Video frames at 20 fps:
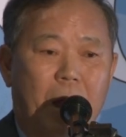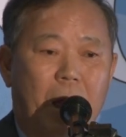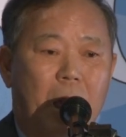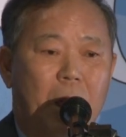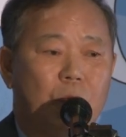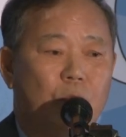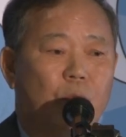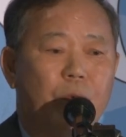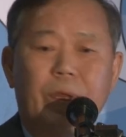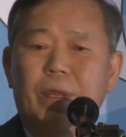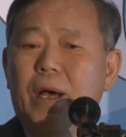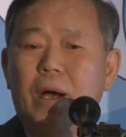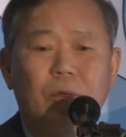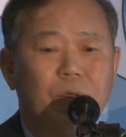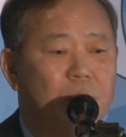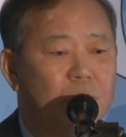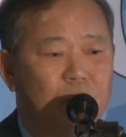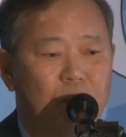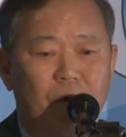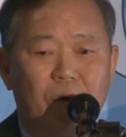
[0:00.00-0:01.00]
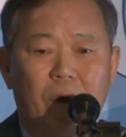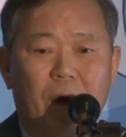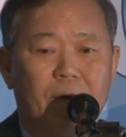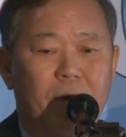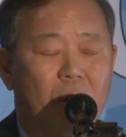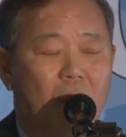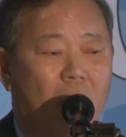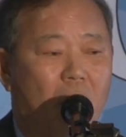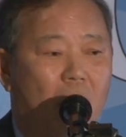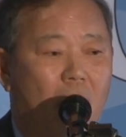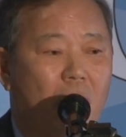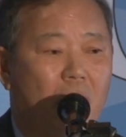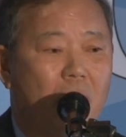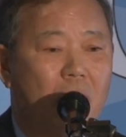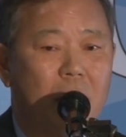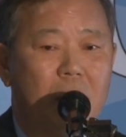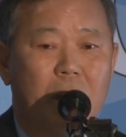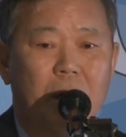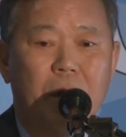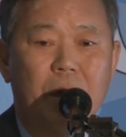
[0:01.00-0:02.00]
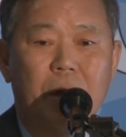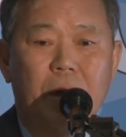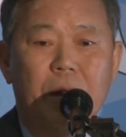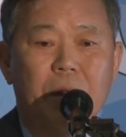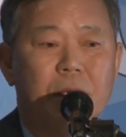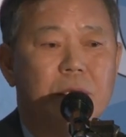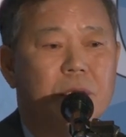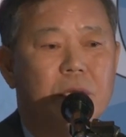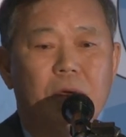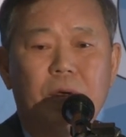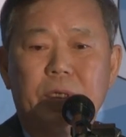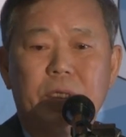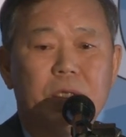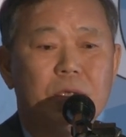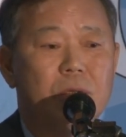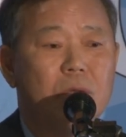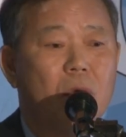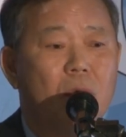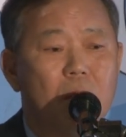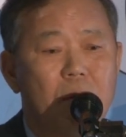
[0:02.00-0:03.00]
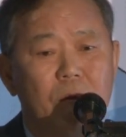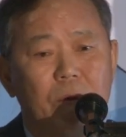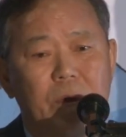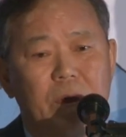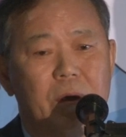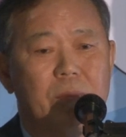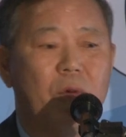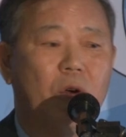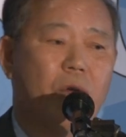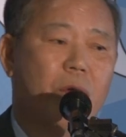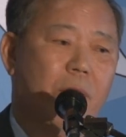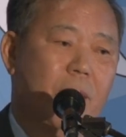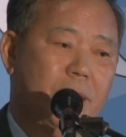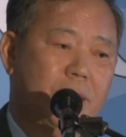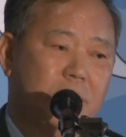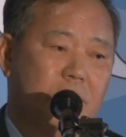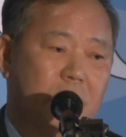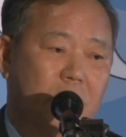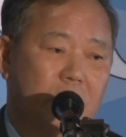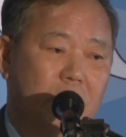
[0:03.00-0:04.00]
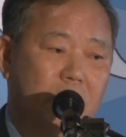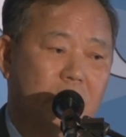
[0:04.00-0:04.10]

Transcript: And without the rule of law, there is no democracy.